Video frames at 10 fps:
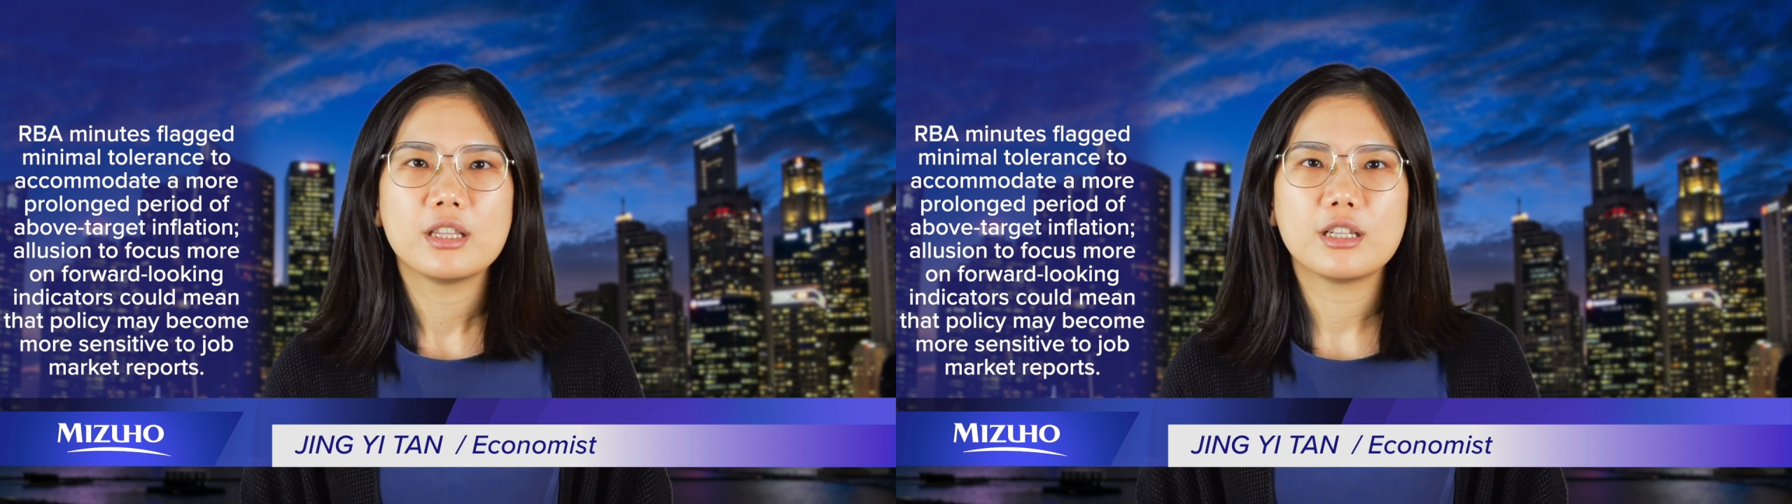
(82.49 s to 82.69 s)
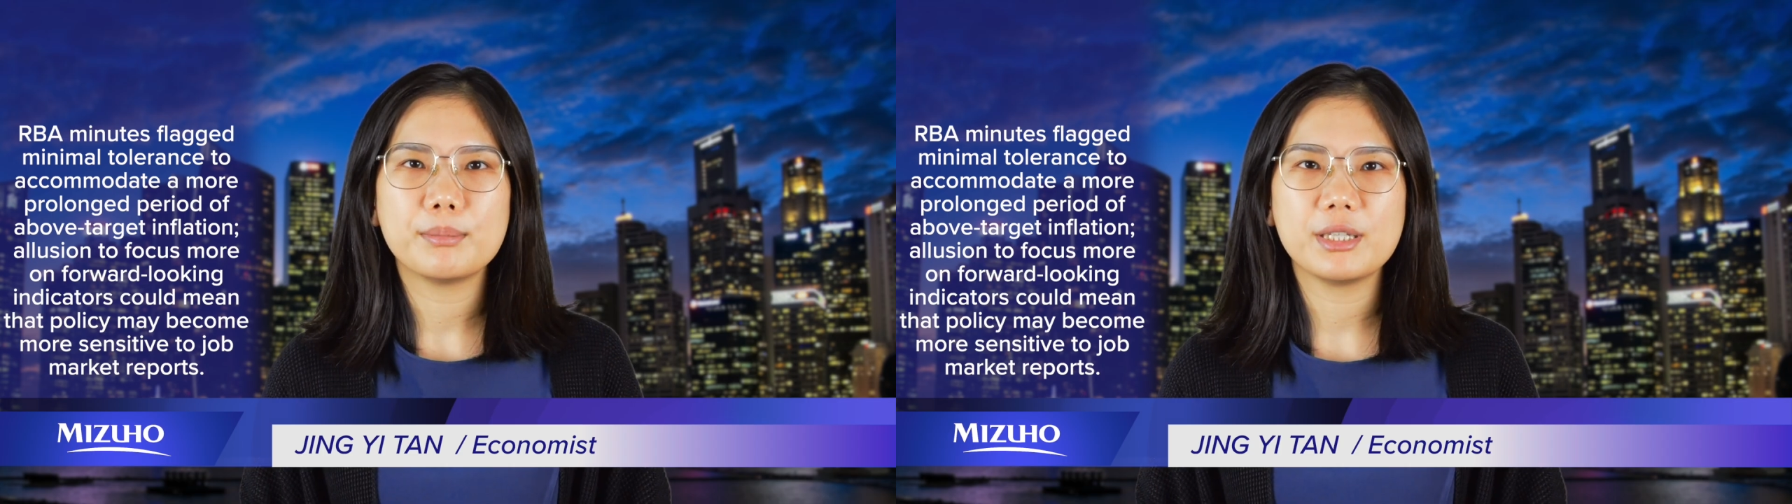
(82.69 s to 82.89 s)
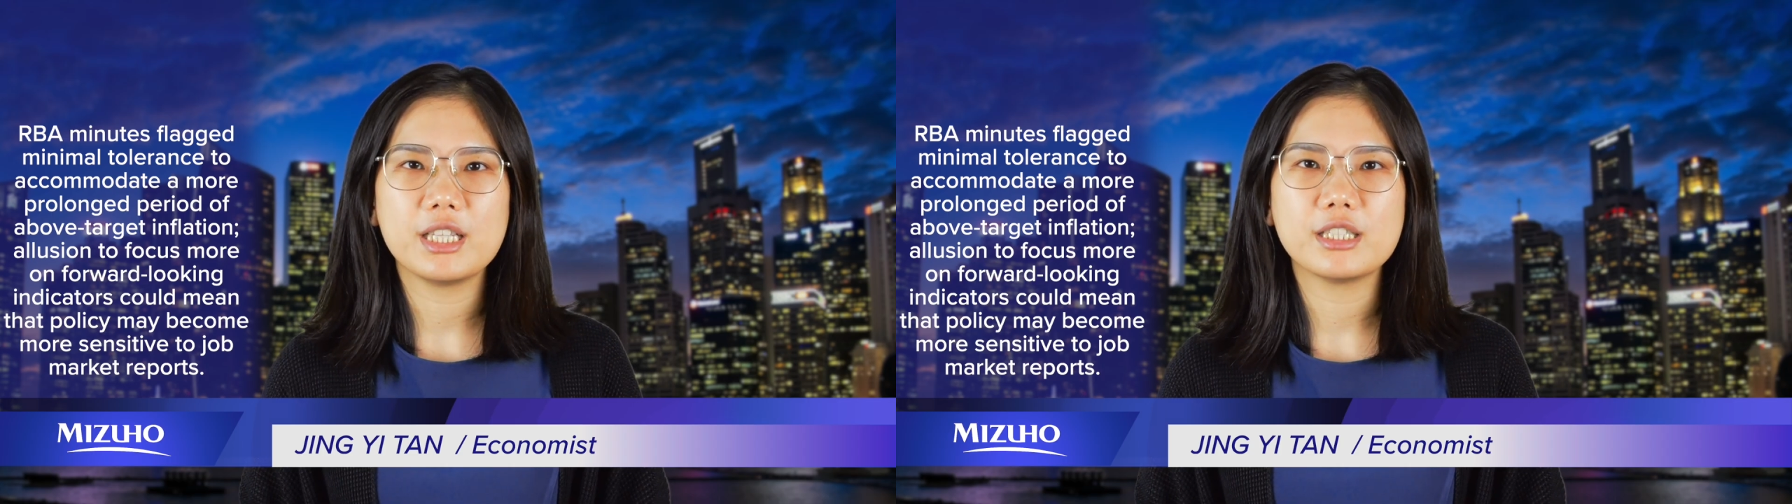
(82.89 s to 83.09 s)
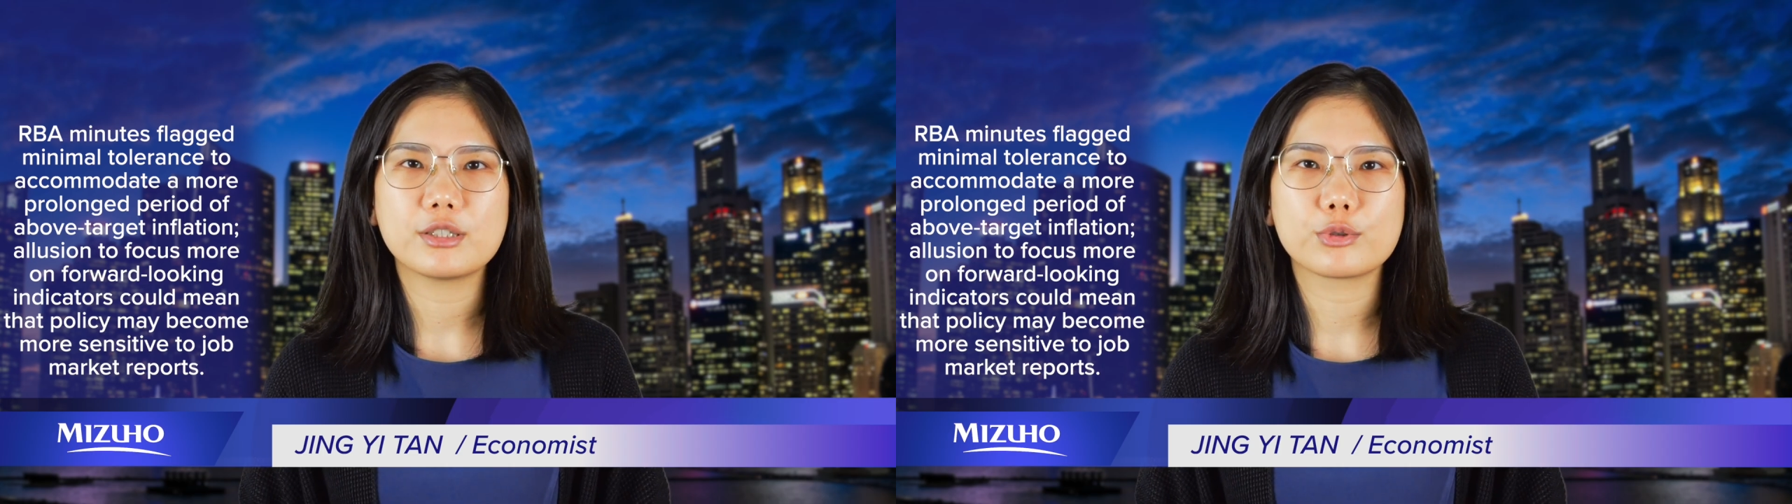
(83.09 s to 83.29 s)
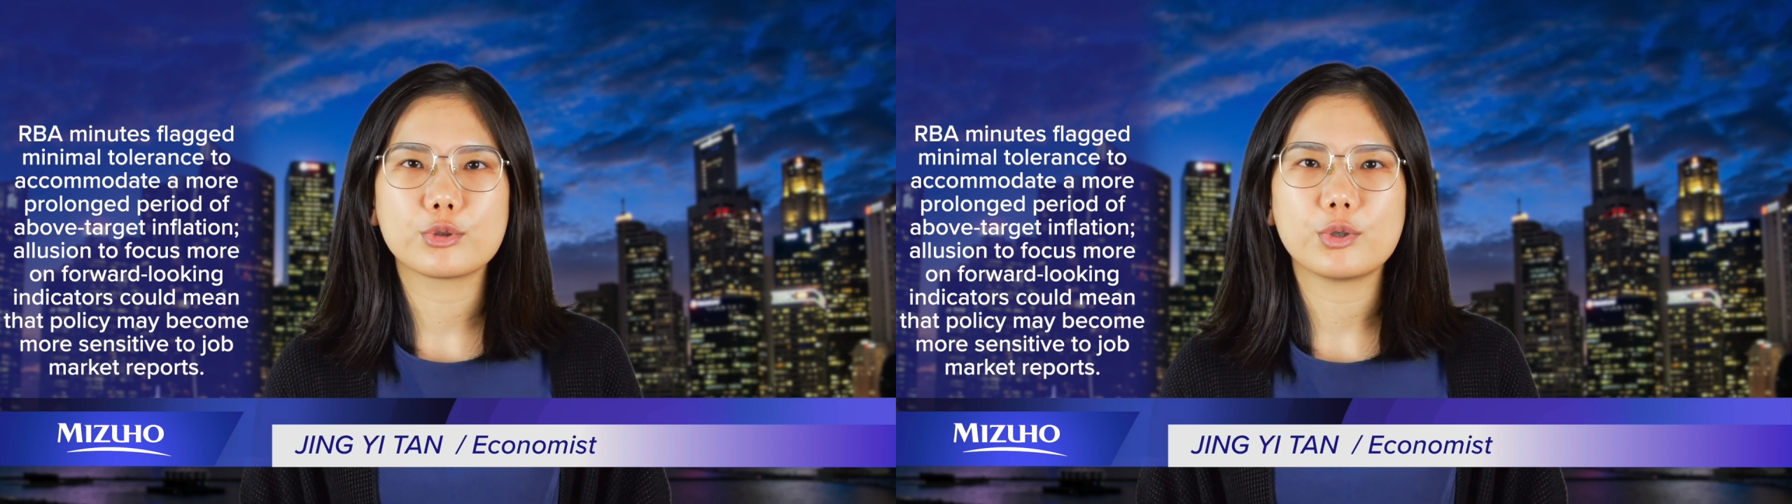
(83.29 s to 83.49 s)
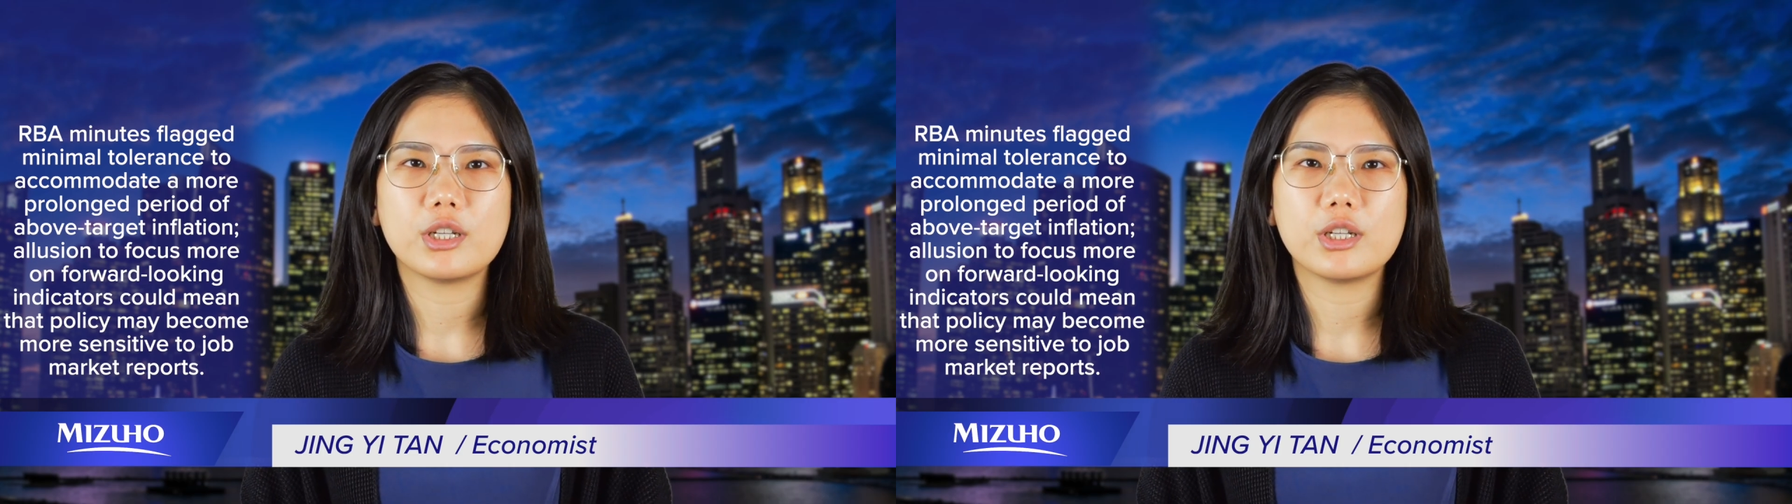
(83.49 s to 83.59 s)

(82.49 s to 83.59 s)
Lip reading: The minutes also